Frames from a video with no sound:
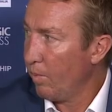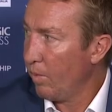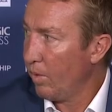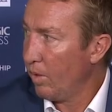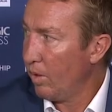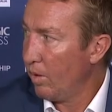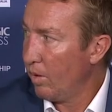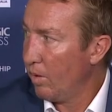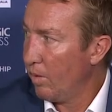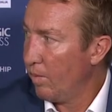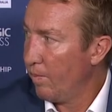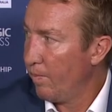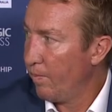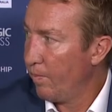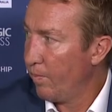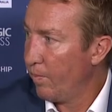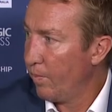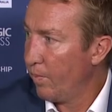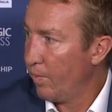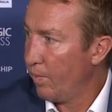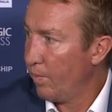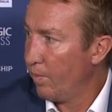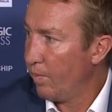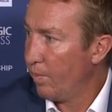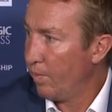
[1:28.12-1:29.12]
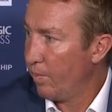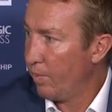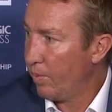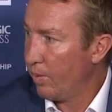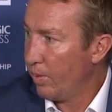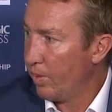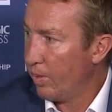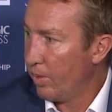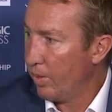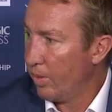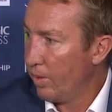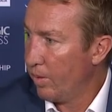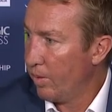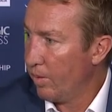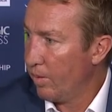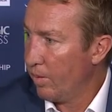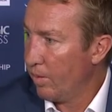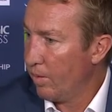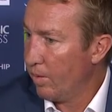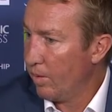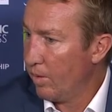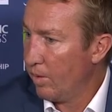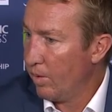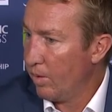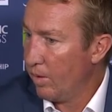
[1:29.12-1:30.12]
It looked like a, a young kid under
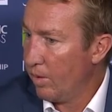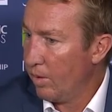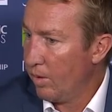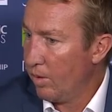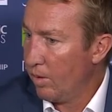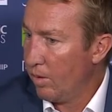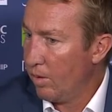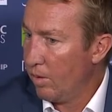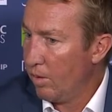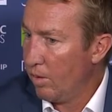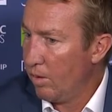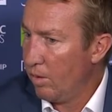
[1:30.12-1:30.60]
a bit of pressure.